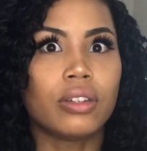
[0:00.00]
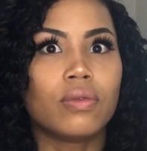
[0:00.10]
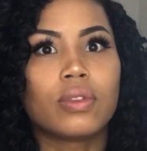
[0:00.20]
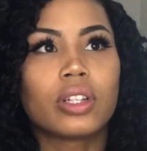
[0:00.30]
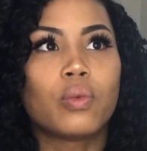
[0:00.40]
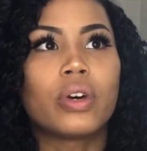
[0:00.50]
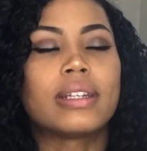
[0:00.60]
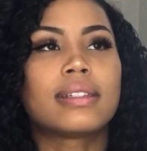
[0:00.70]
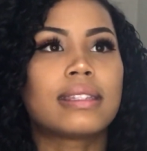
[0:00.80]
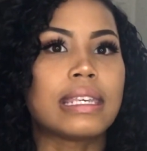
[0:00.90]
and you really want
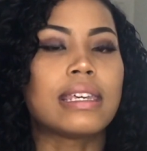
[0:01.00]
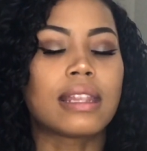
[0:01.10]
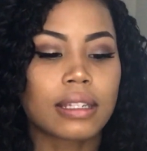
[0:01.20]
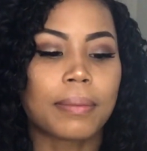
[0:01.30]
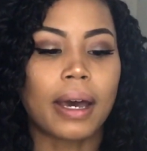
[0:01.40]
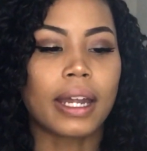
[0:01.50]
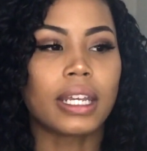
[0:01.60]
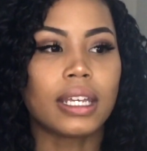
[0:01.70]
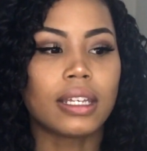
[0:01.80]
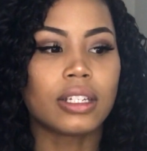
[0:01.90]
to see
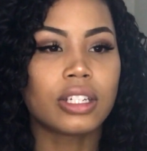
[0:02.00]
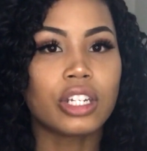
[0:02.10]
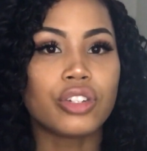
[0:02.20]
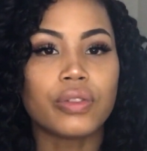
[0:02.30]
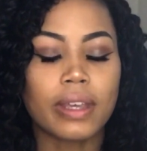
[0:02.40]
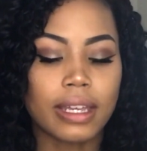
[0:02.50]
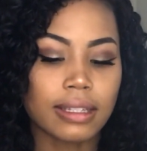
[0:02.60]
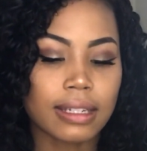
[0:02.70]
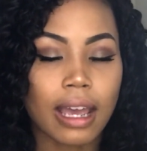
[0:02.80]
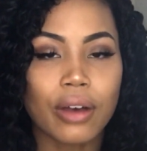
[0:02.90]
somebody teach you the
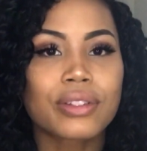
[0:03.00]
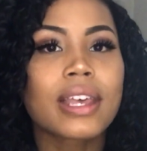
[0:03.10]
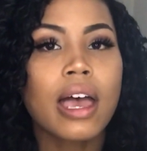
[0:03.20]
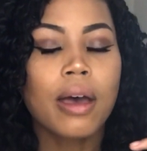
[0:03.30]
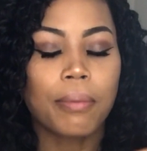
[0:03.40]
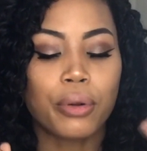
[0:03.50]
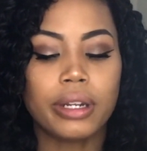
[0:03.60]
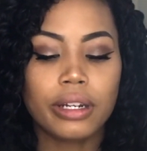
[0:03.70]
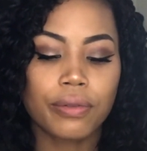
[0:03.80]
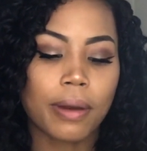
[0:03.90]
ins and outs,
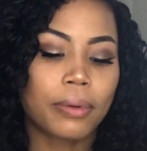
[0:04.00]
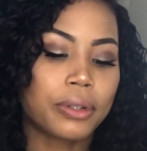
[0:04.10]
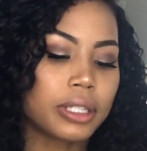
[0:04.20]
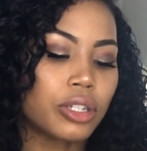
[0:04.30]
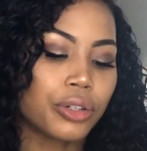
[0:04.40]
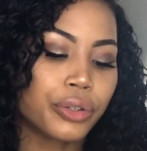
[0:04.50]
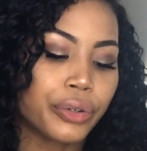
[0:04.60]
Bonita Rebel is your